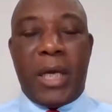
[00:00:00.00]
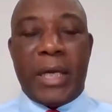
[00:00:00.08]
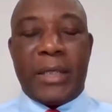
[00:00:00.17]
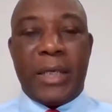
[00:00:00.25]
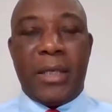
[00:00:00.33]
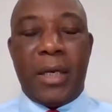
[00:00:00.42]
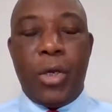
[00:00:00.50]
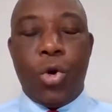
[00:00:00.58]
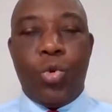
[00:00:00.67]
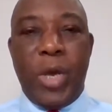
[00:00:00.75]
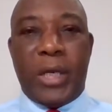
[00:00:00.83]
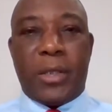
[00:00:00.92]
getting the
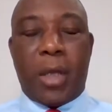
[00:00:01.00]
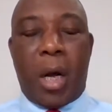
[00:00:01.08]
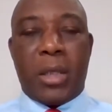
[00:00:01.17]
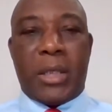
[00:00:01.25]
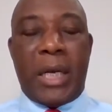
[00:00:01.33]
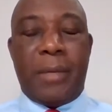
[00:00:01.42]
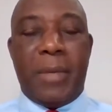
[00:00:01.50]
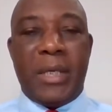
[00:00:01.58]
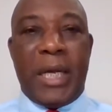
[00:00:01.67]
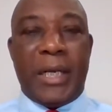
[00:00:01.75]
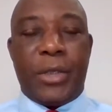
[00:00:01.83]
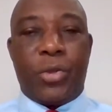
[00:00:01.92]
new week started
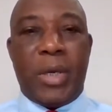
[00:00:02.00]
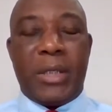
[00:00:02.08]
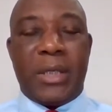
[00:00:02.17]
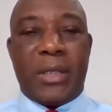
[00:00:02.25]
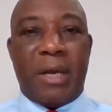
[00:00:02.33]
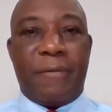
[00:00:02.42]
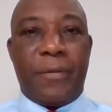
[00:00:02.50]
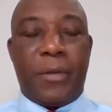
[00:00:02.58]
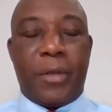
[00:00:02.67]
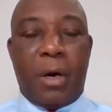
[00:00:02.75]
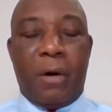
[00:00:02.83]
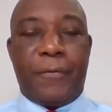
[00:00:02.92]
Monday, the
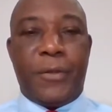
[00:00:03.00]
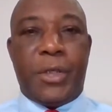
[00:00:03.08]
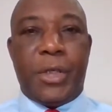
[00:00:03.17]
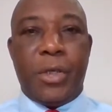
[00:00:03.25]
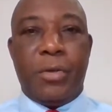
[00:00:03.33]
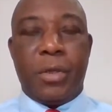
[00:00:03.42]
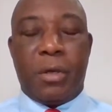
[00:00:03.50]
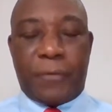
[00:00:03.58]
27th of June.